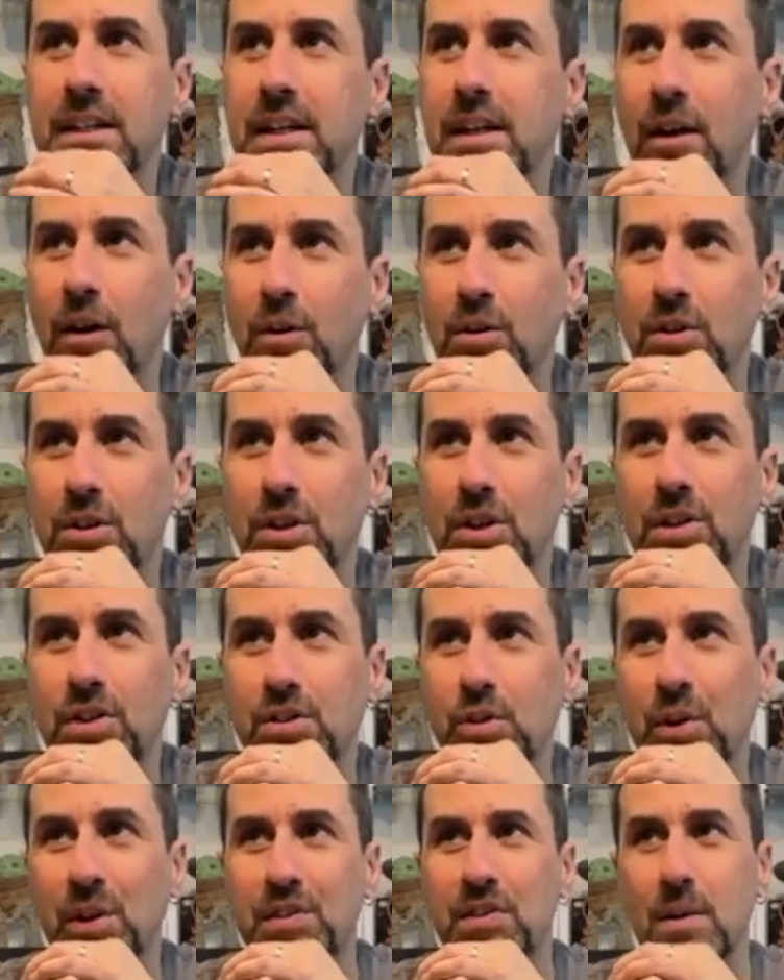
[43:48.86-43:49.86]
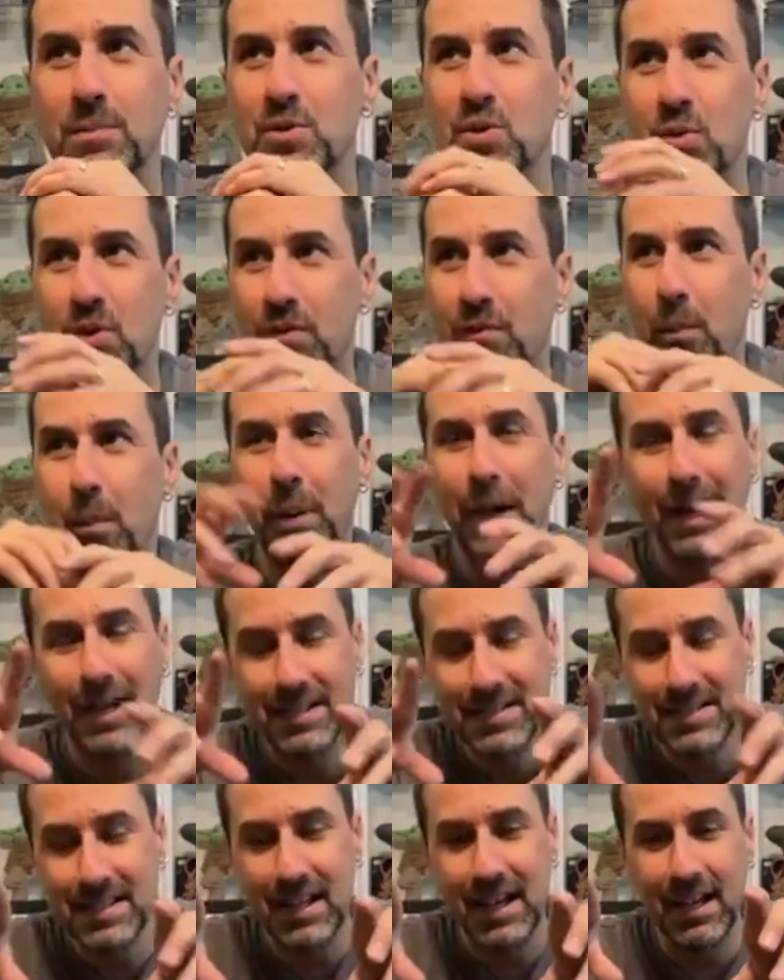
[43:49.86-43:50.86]
doing some sort of a
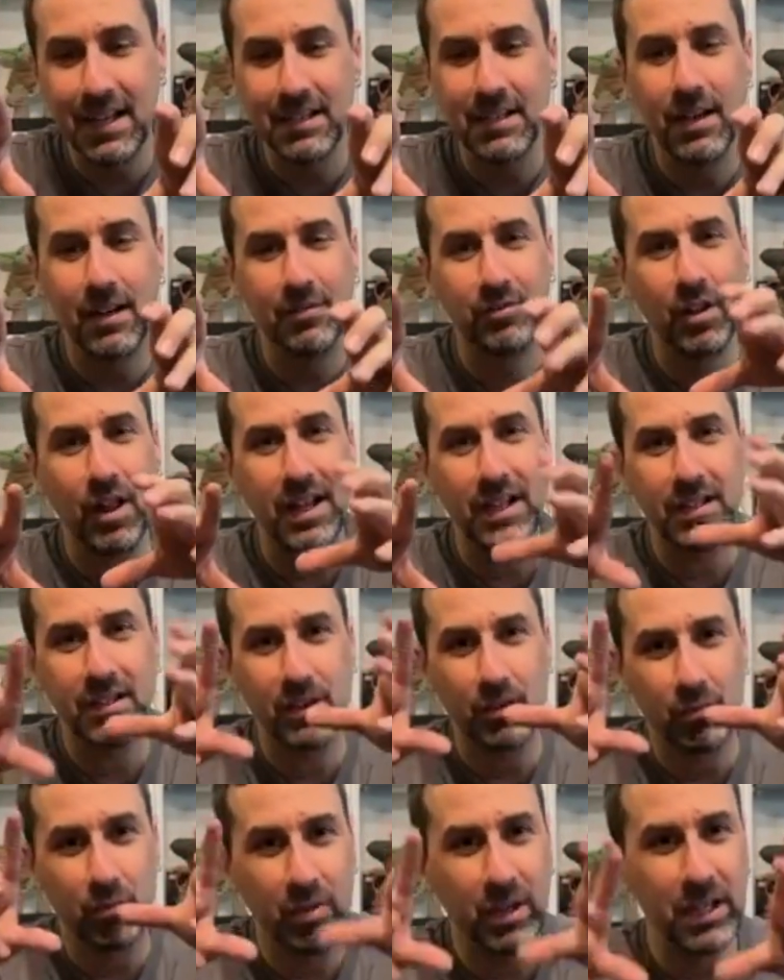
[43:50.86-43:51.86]
box set of like the